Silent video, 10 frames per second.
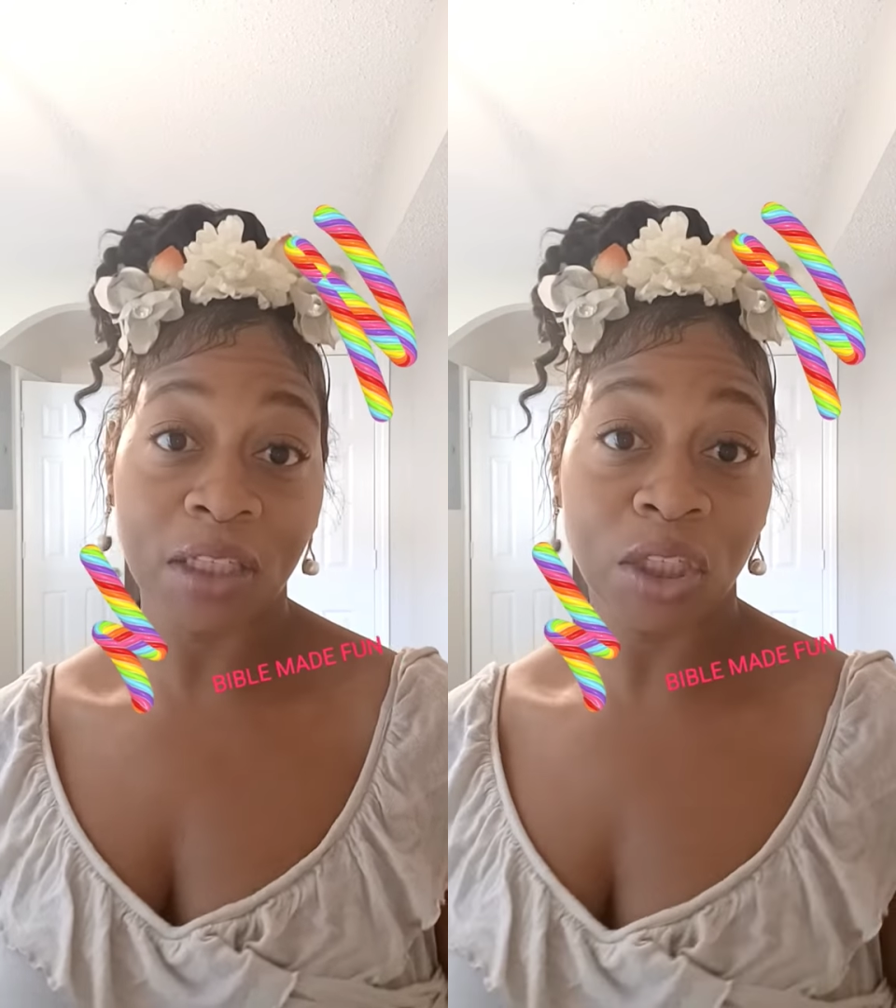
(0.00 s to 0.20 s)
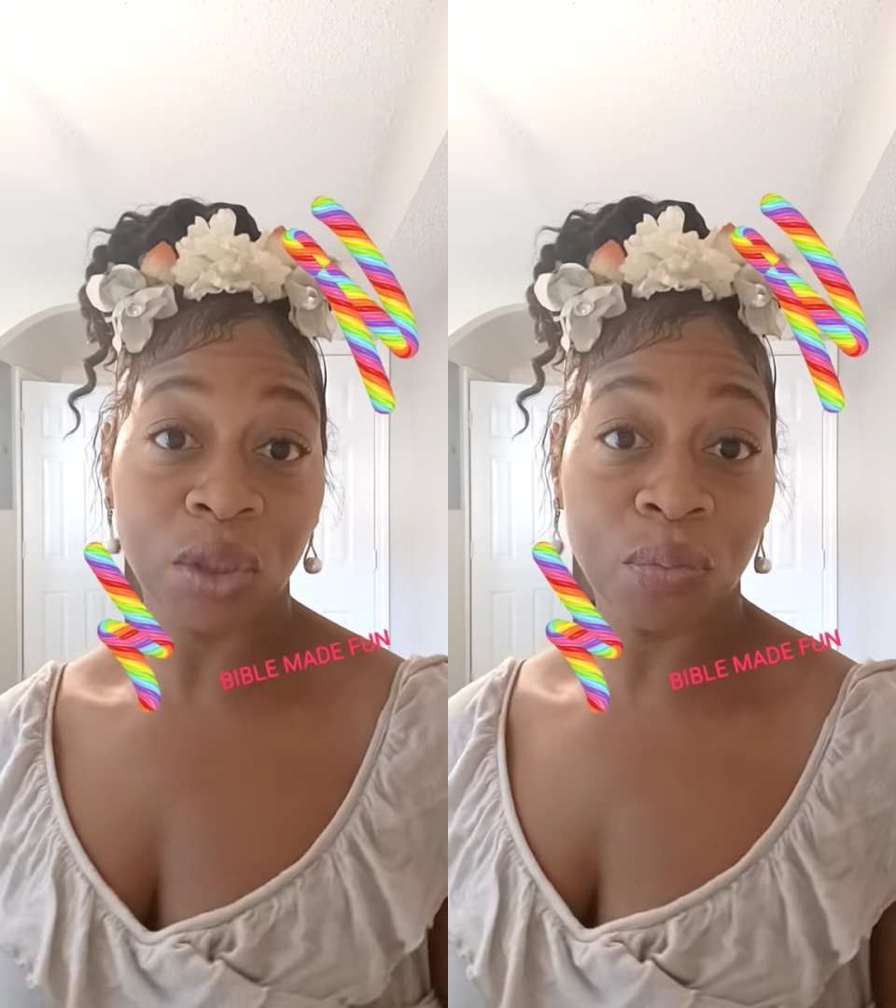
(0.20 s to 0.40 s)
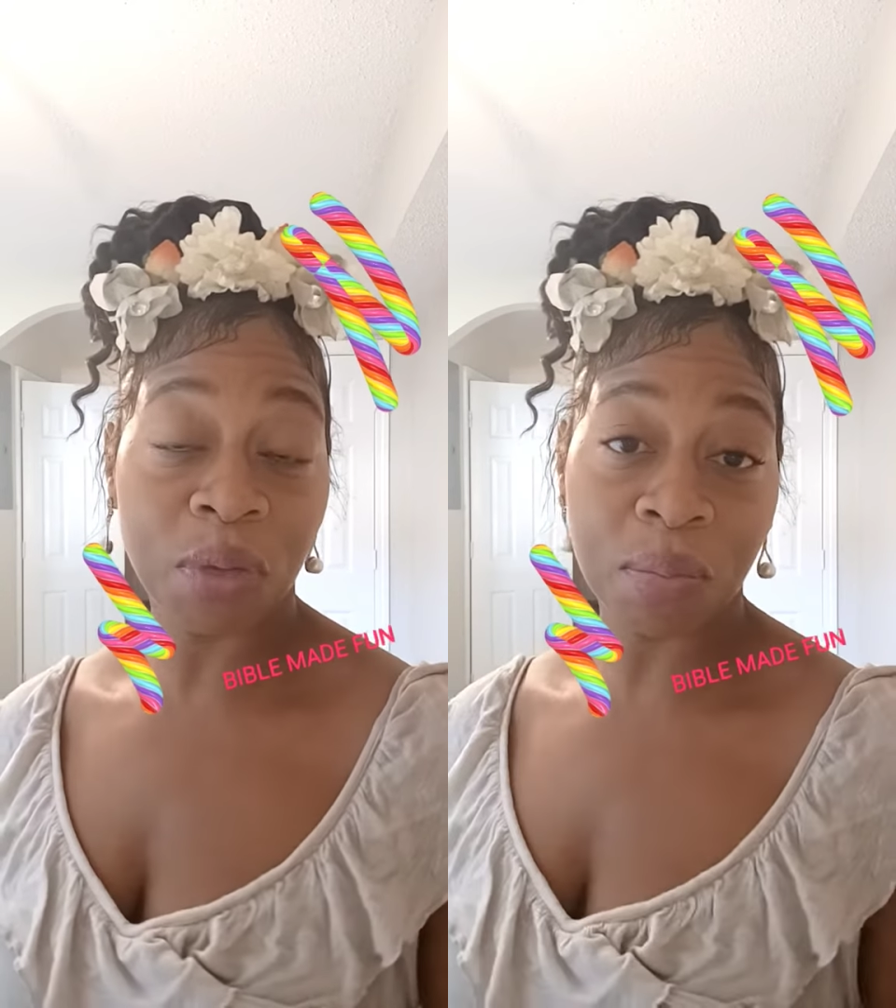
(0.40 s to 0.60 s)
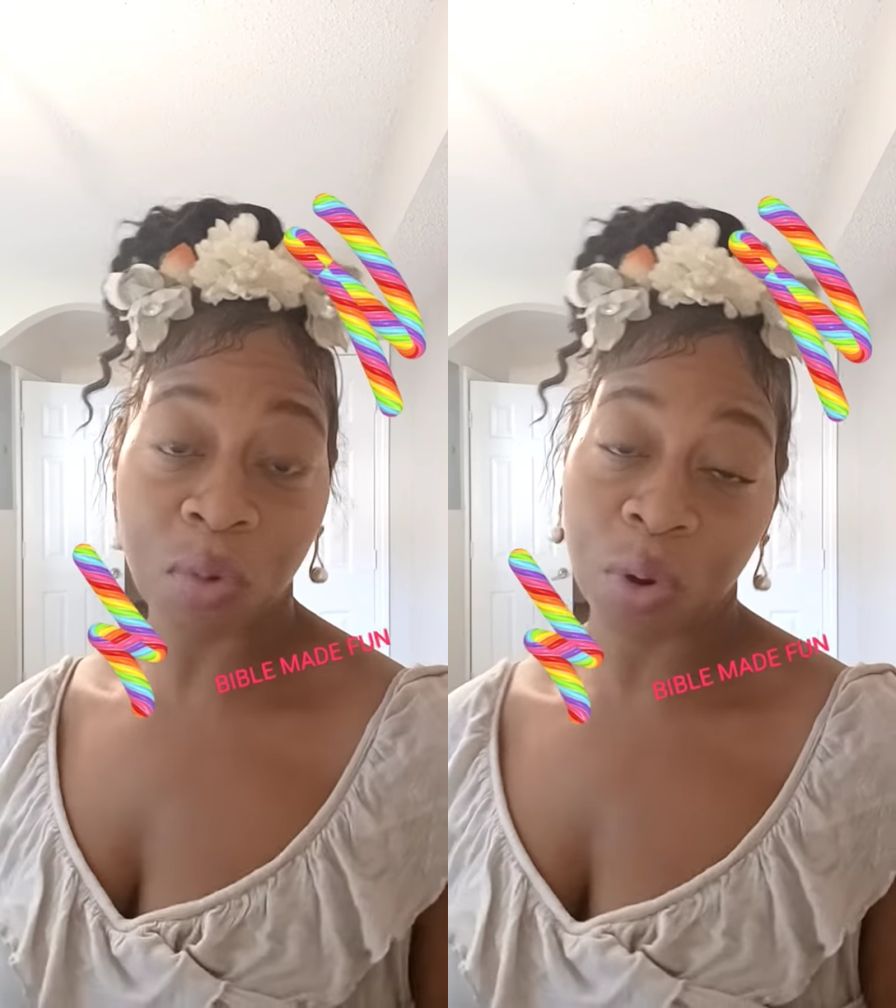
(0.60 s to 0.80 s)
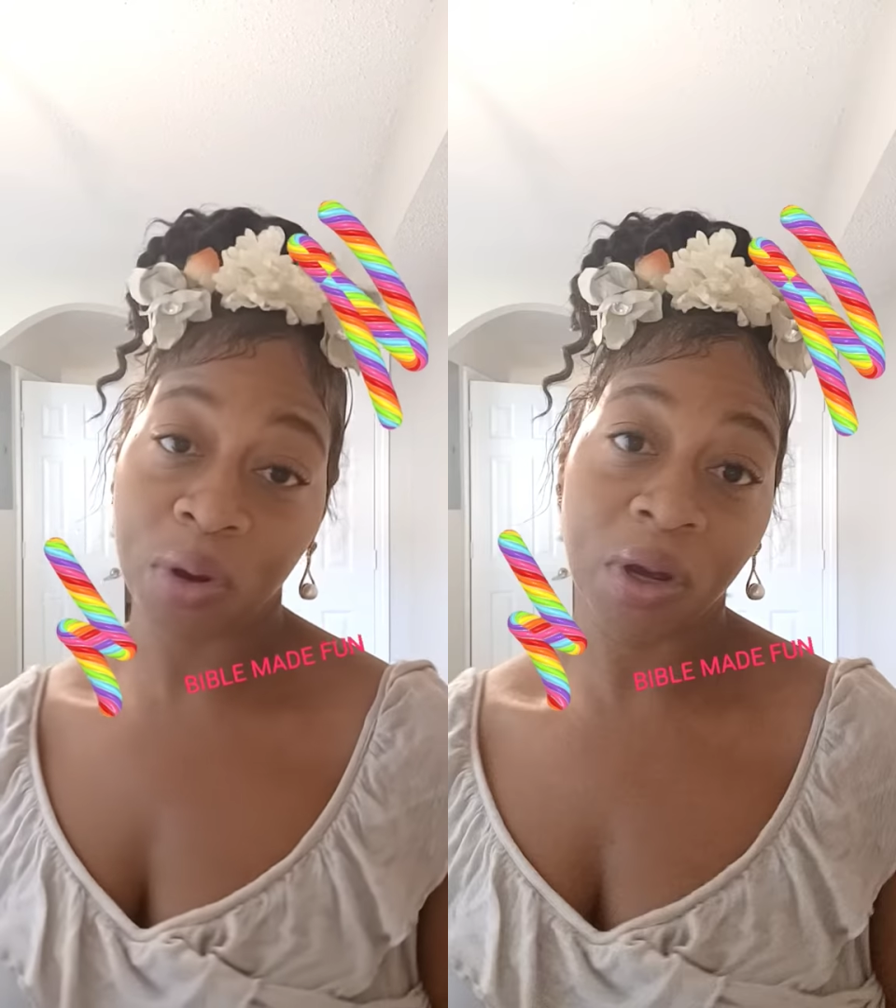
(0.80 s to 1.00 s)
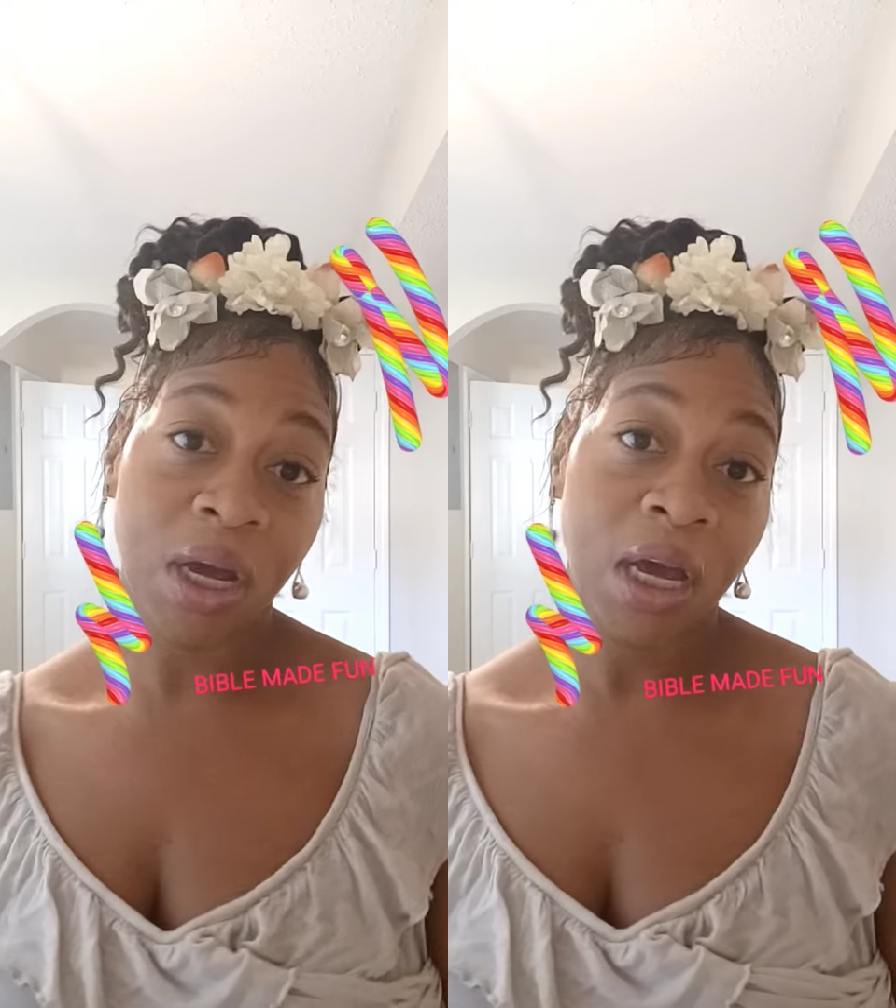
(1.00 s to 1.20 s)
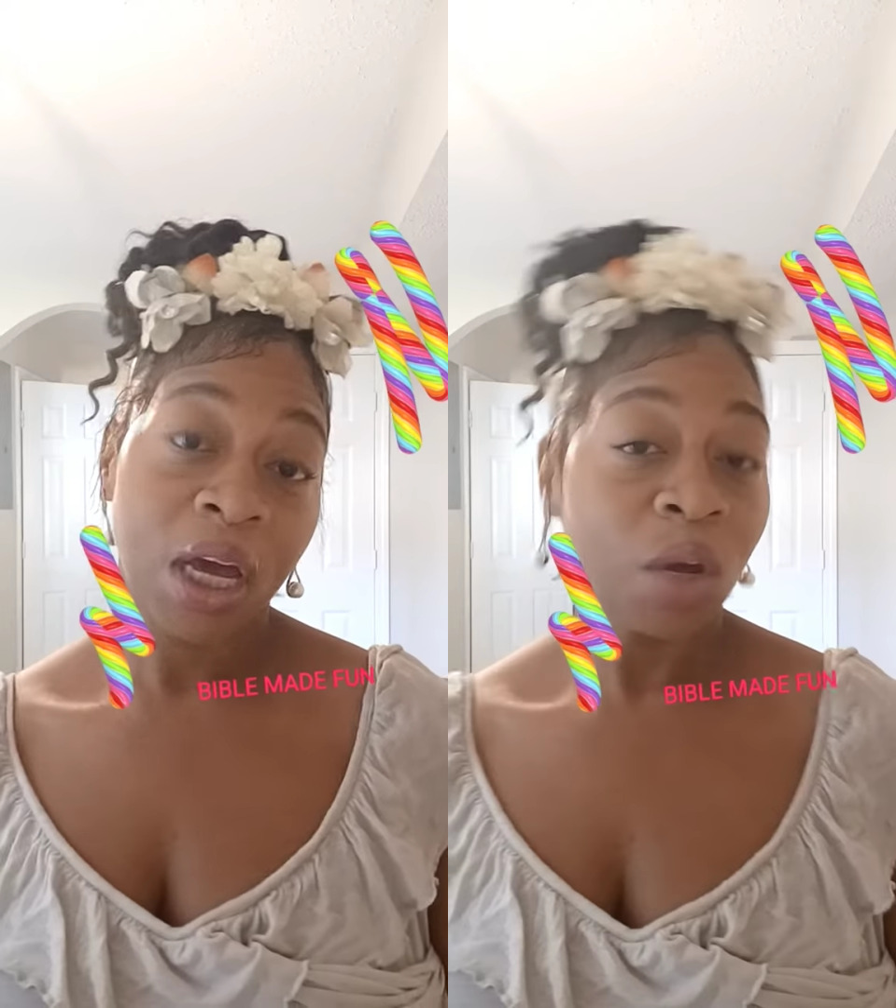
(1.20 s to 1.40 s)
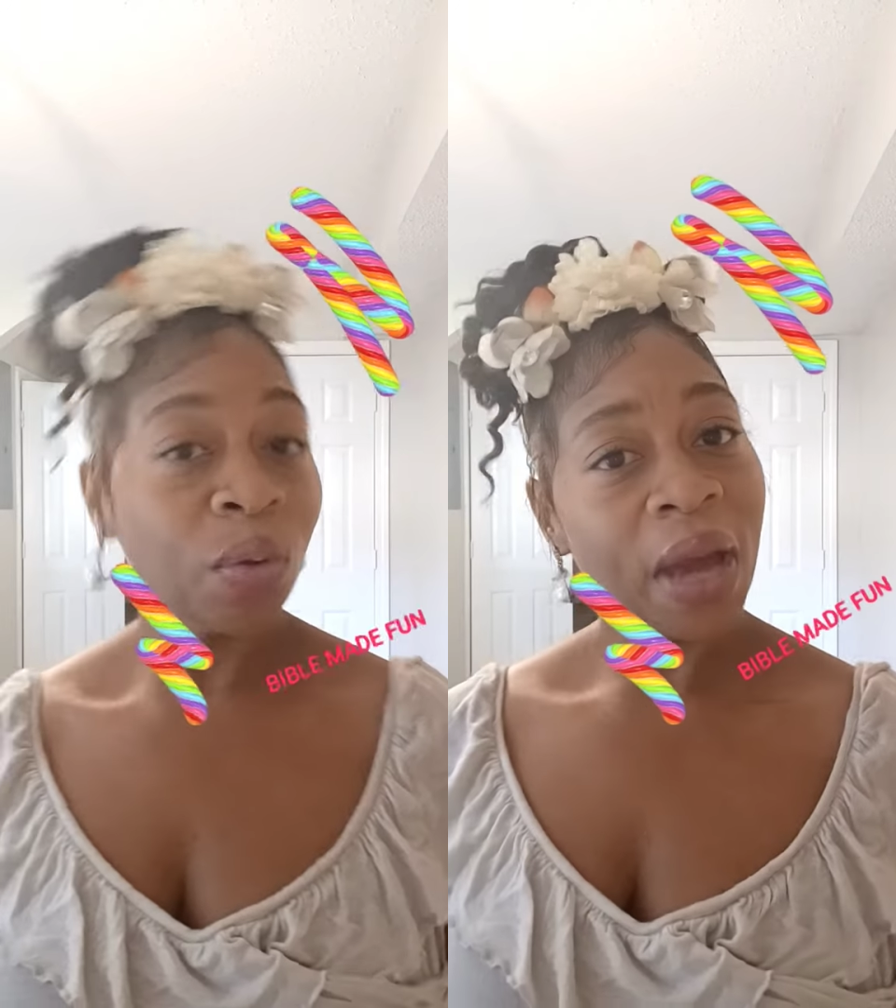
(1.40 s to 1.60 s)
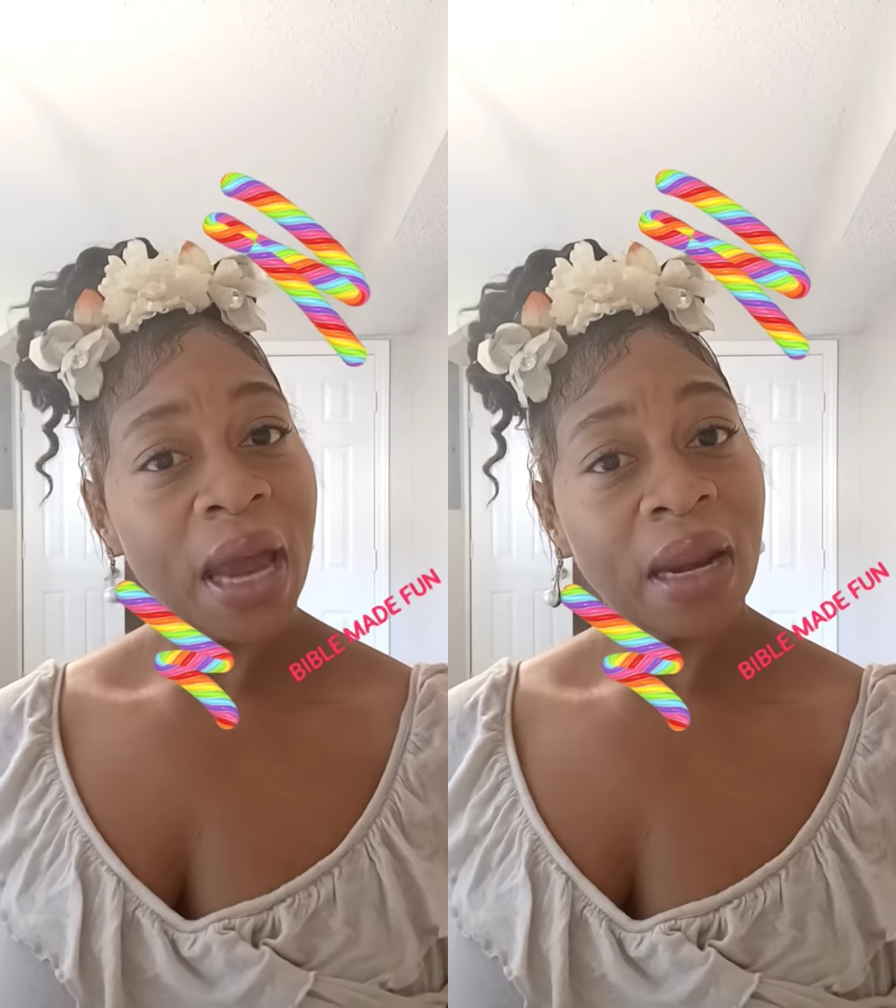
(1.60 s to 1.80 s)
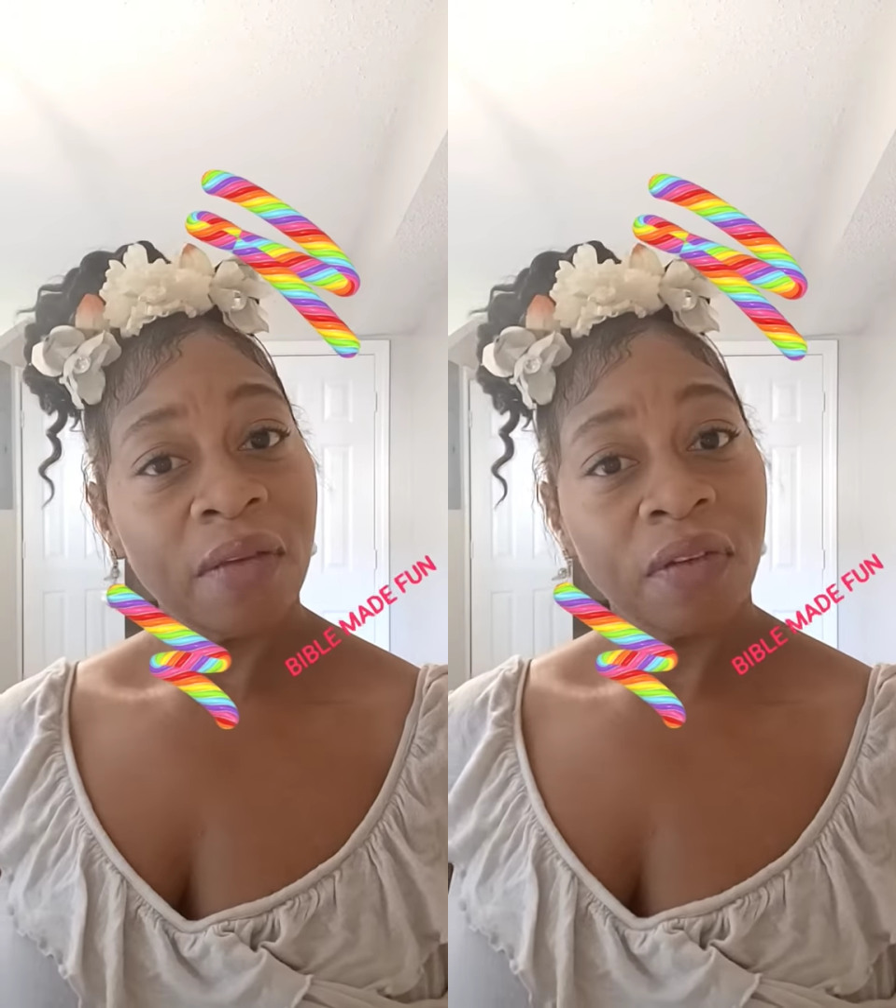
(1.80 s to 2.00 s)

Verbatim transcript: to be more creative.